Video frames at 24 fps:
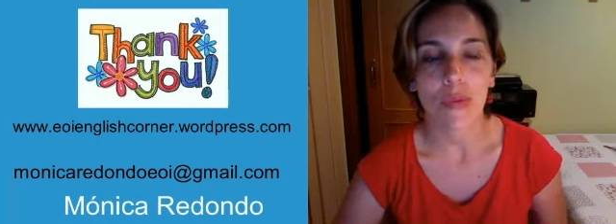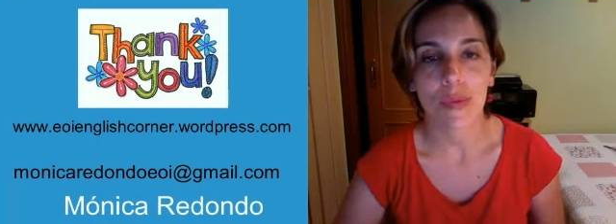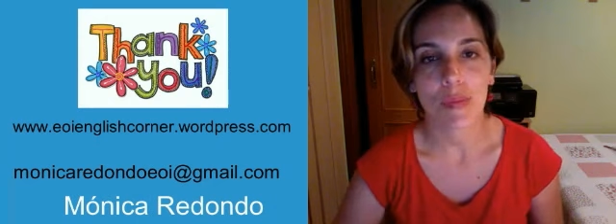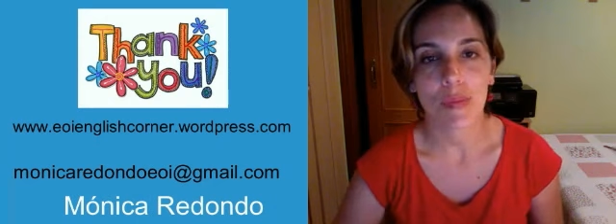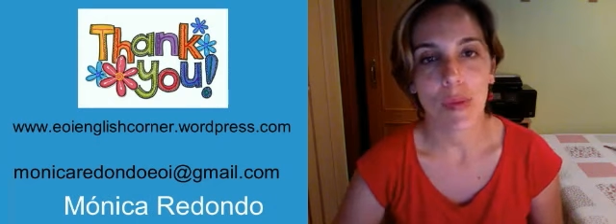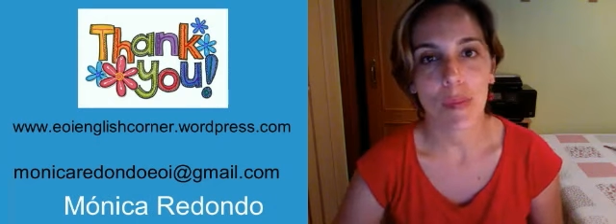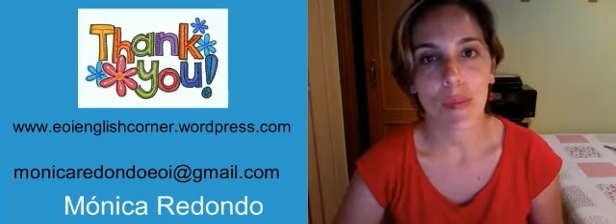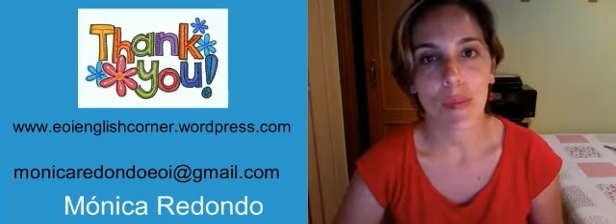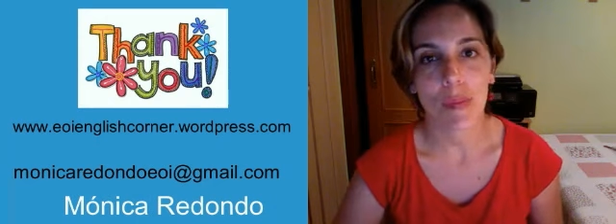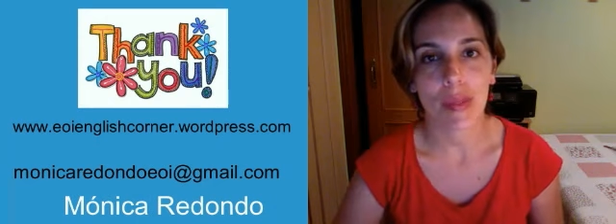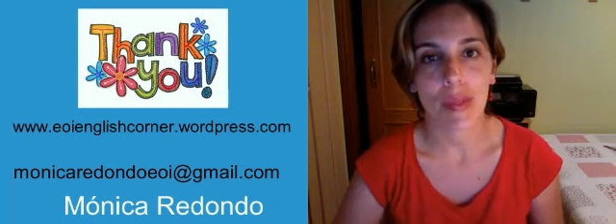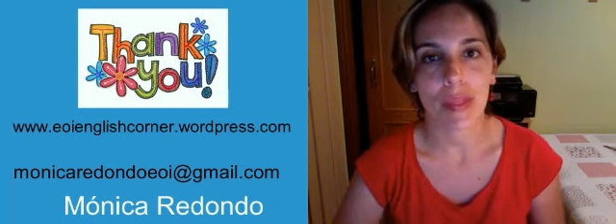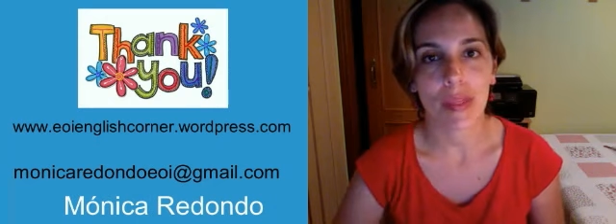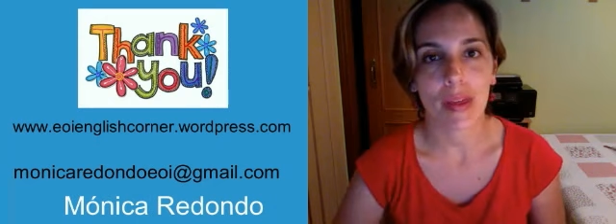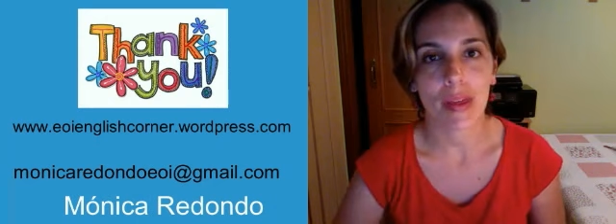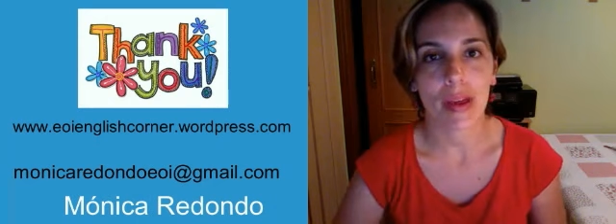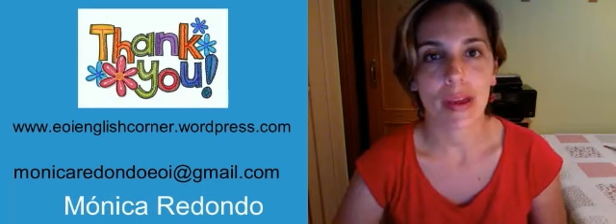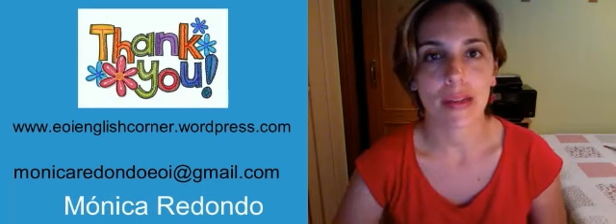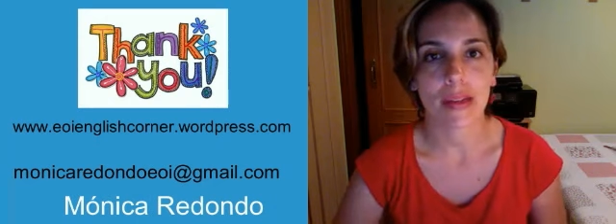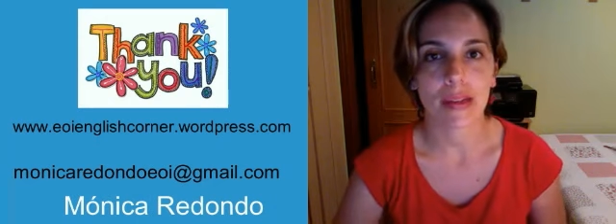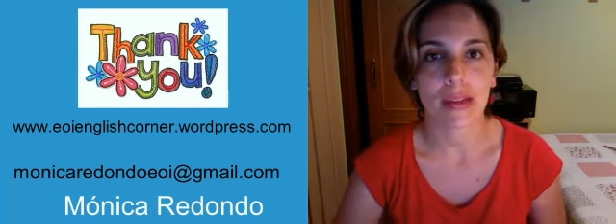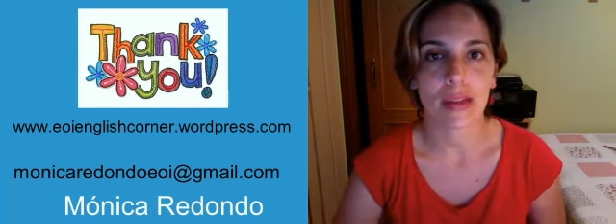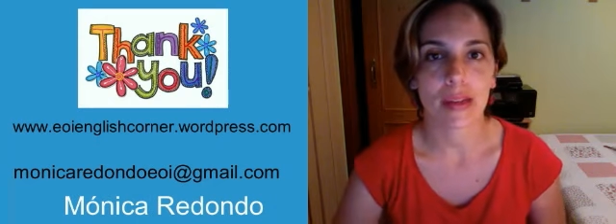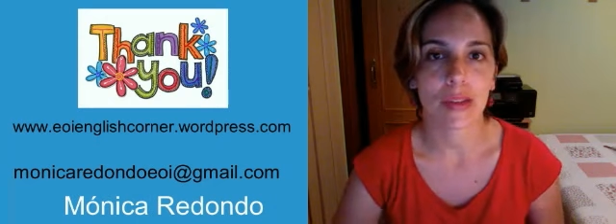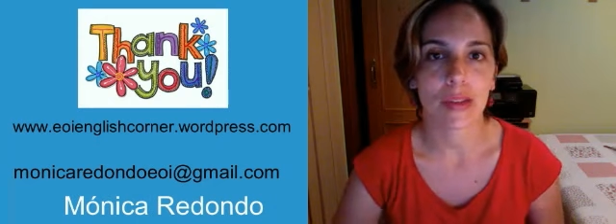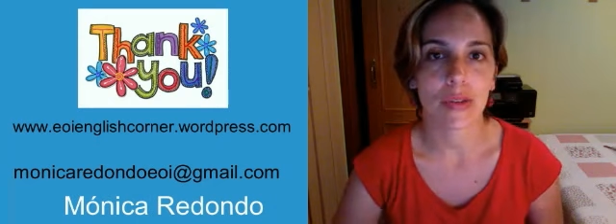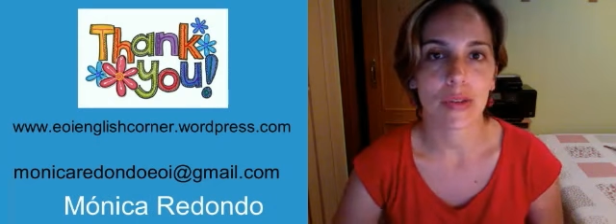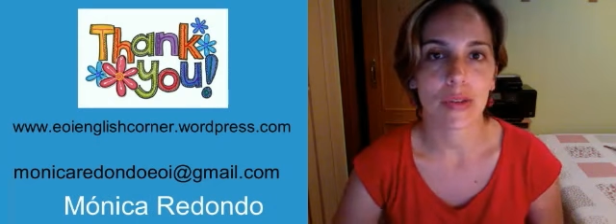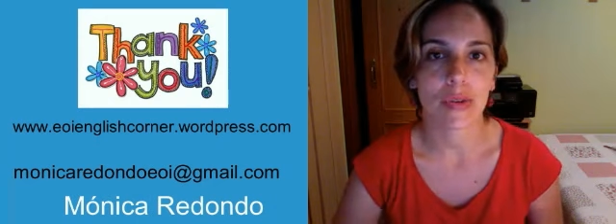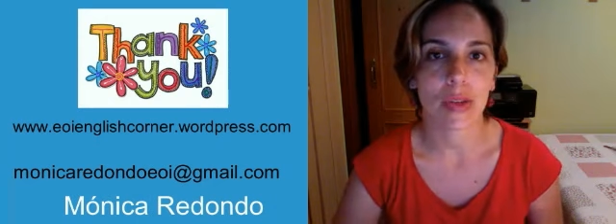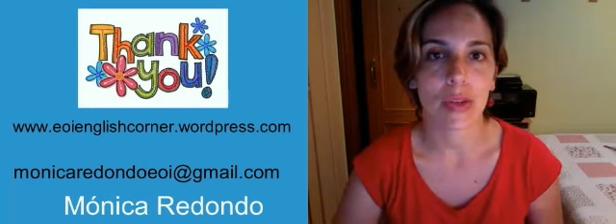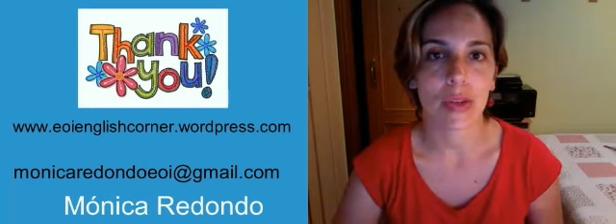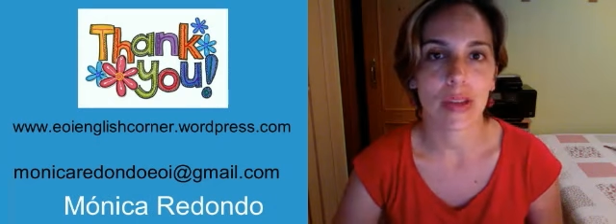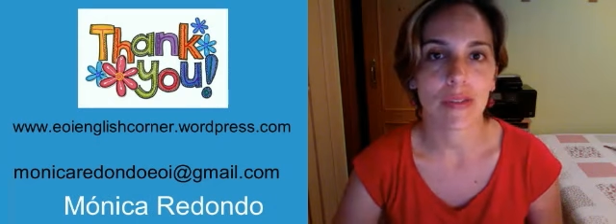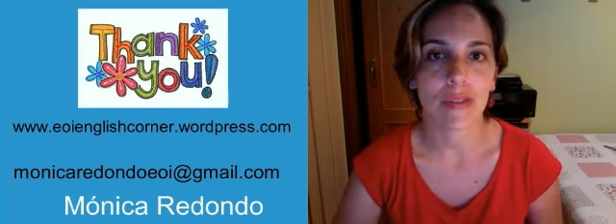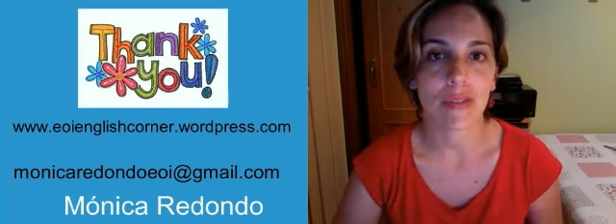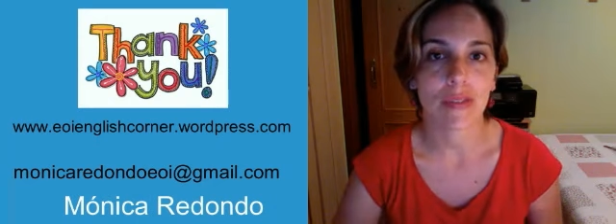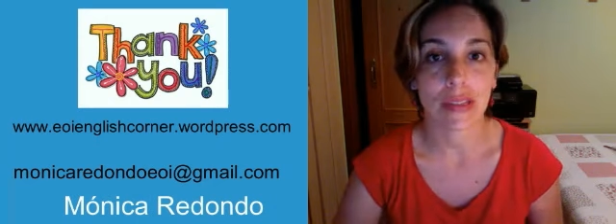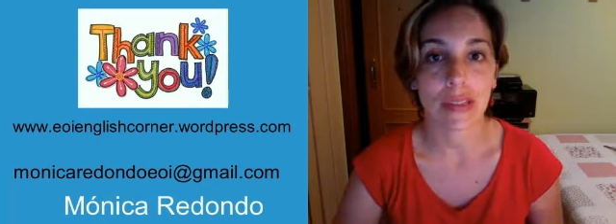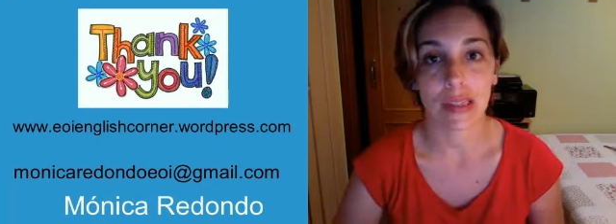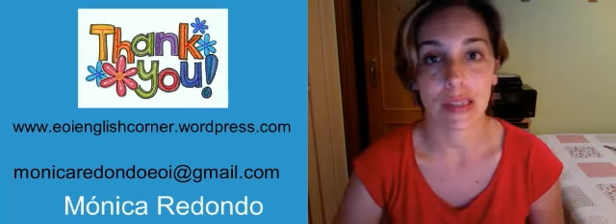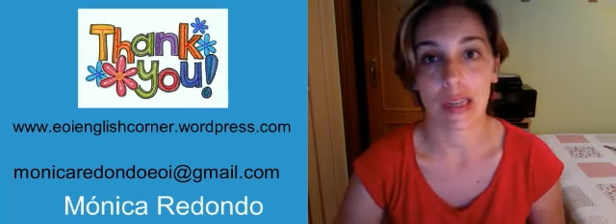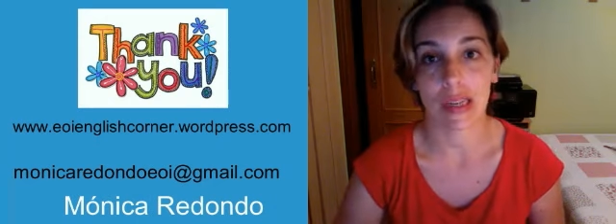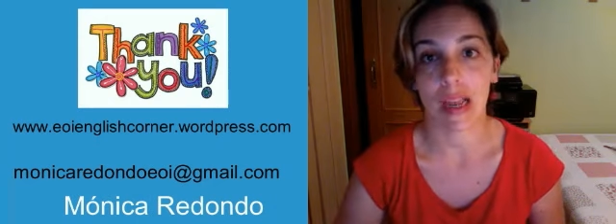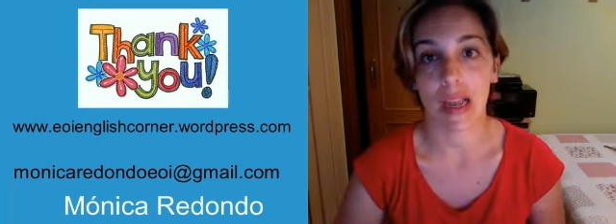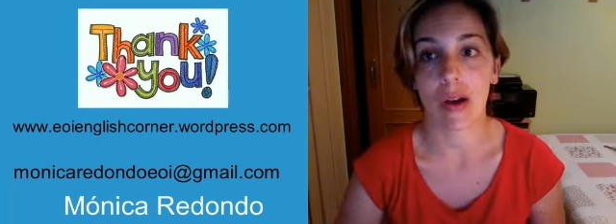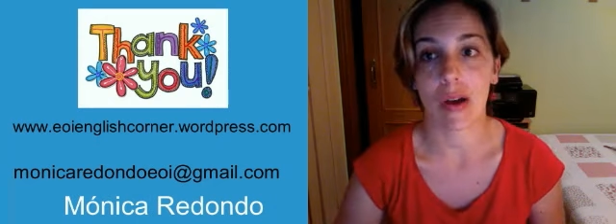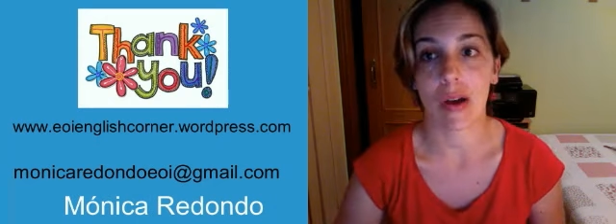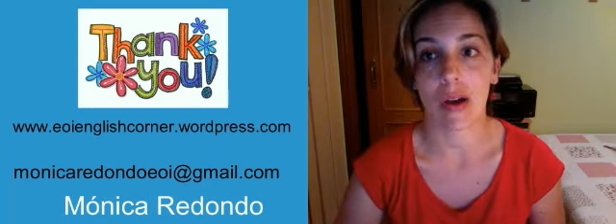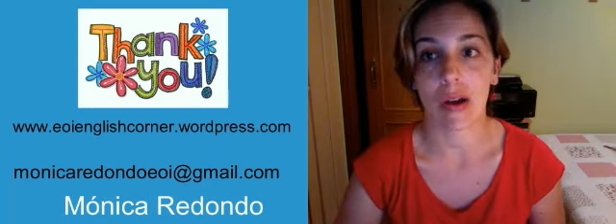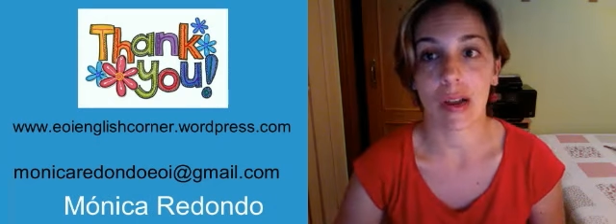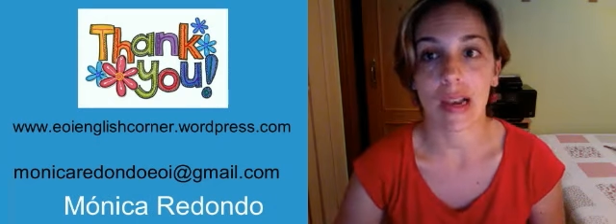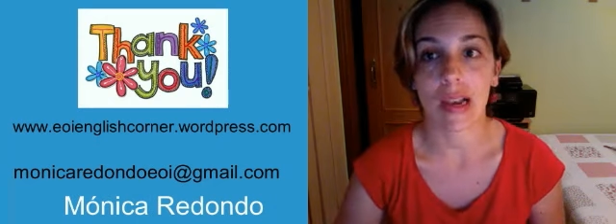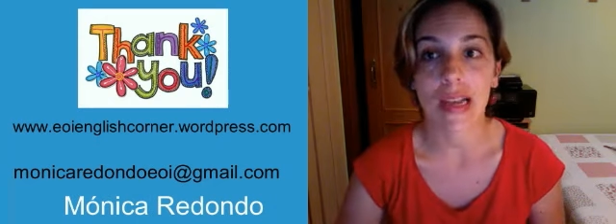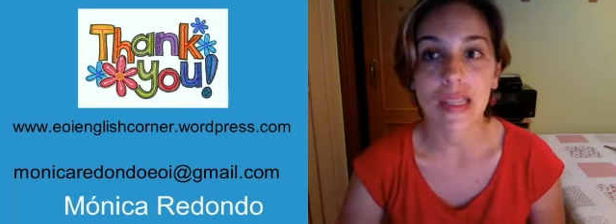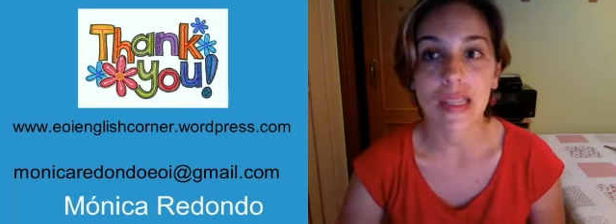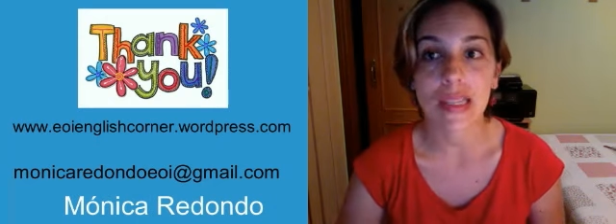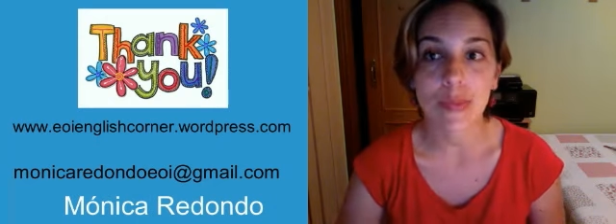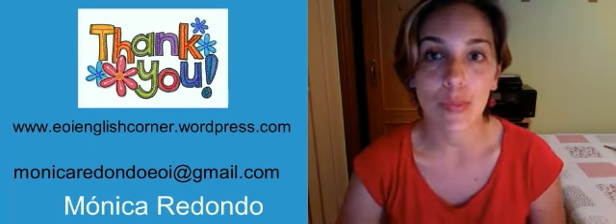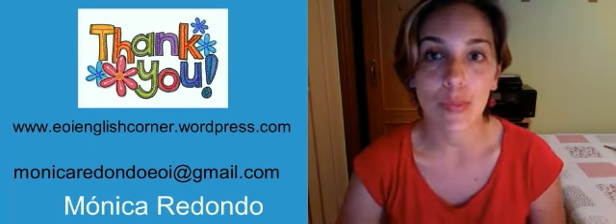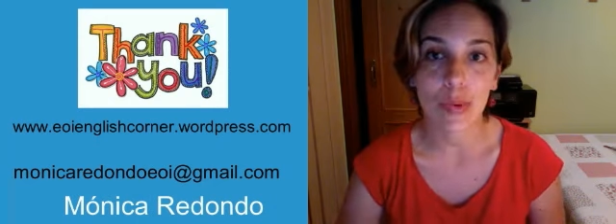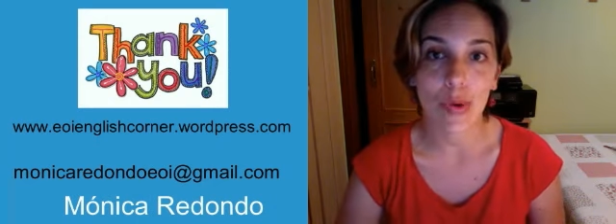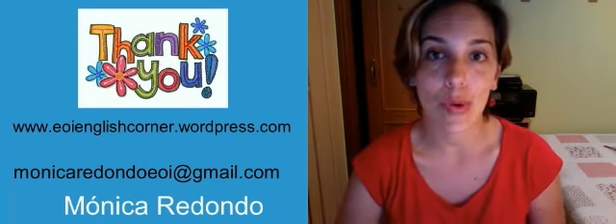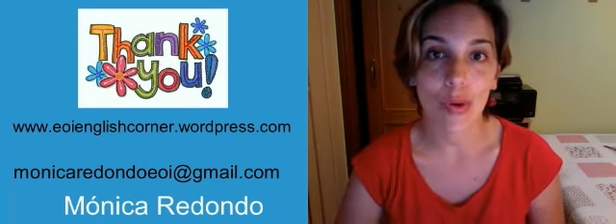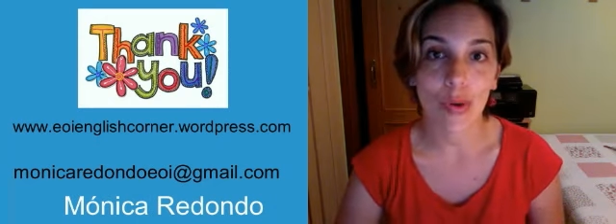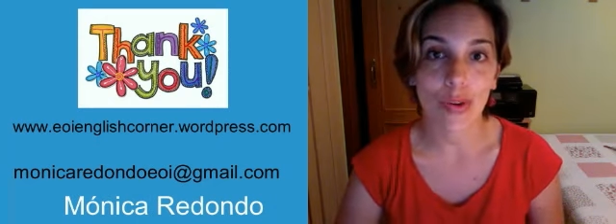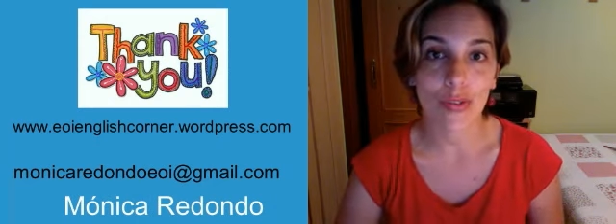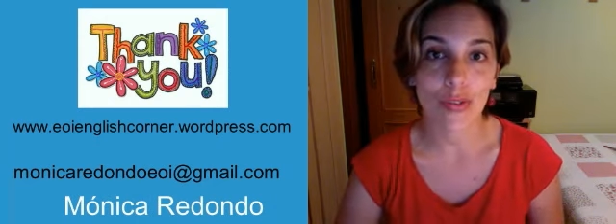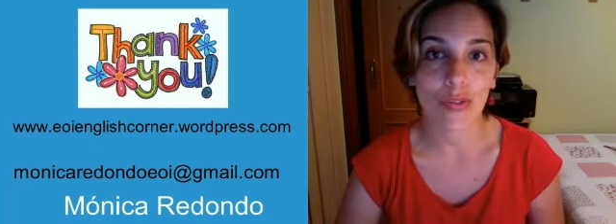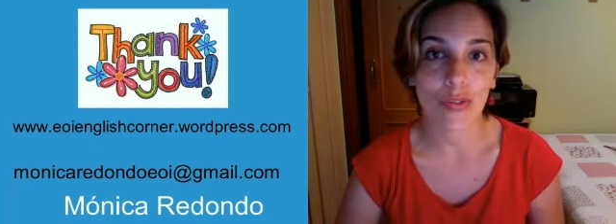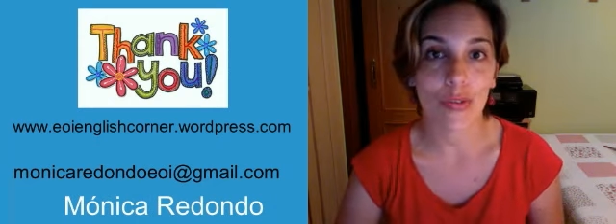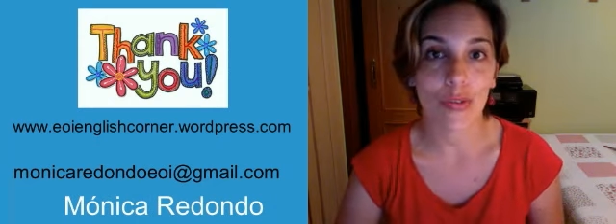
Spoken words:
Remember that you can visit our class blog